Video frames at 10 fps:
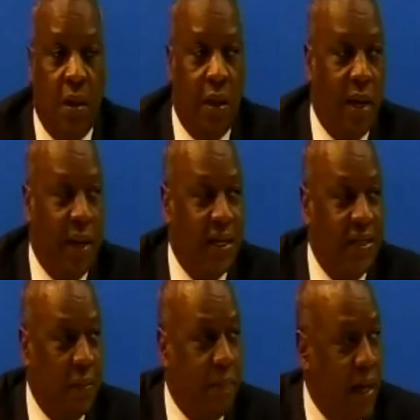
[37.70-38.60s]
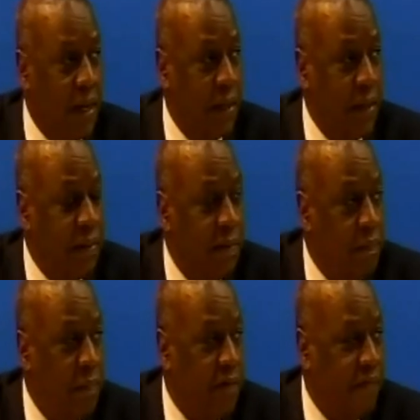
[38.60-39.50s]
And I think my,
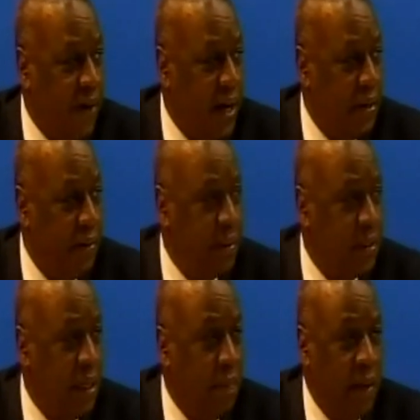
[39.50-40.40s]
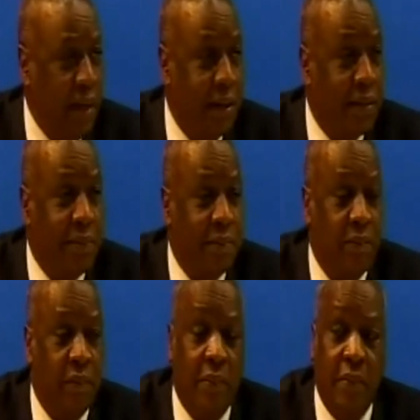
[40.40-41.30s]
my friend Emil
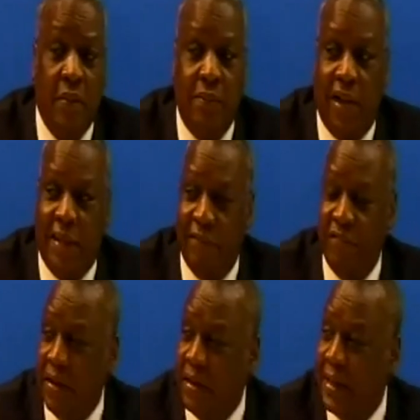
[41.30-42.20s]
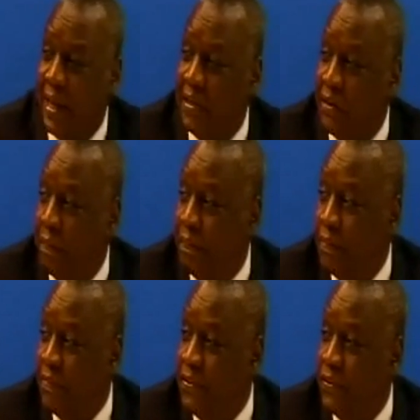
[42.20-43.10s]
might have done a great job
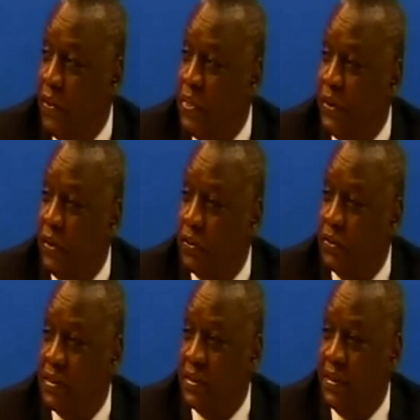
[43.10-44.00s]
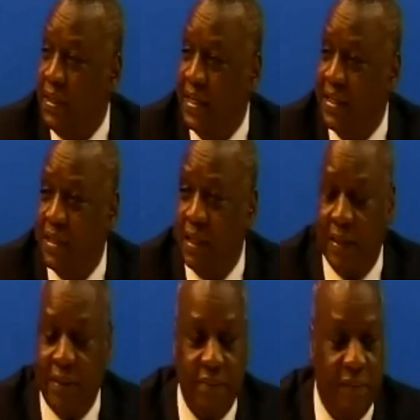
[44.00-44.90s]
to introduce this,
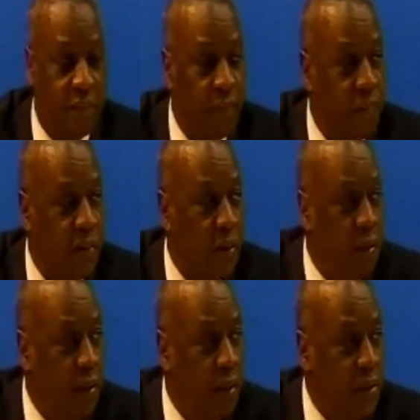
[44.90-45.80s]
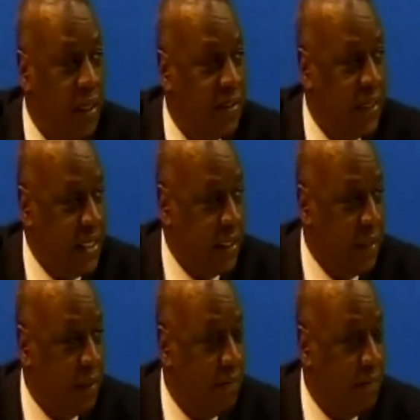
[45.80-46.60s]
uh, this session.